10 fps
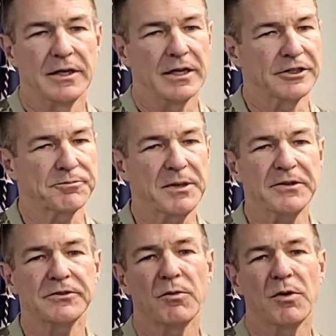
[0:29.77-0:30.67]
It
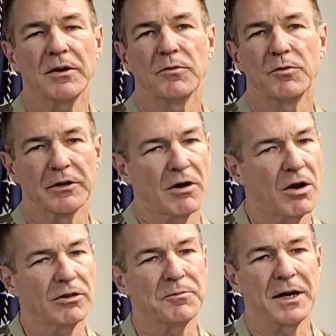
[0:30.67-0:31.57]
speaks to what we are
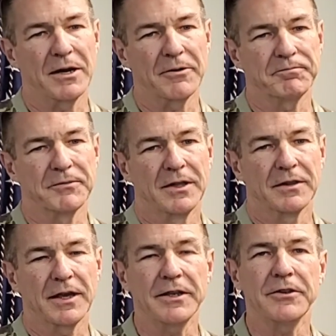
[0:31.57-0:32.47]
all about.
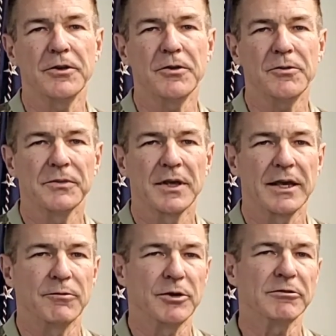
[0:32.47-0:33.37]
Thank you,
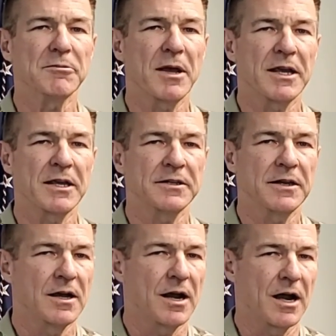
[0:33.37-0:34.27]
and we remain
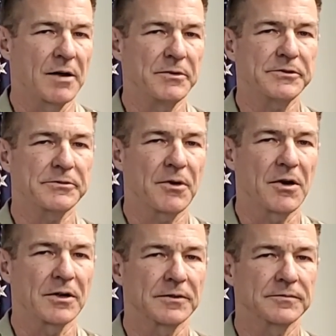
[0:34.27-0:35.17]
Army Strong.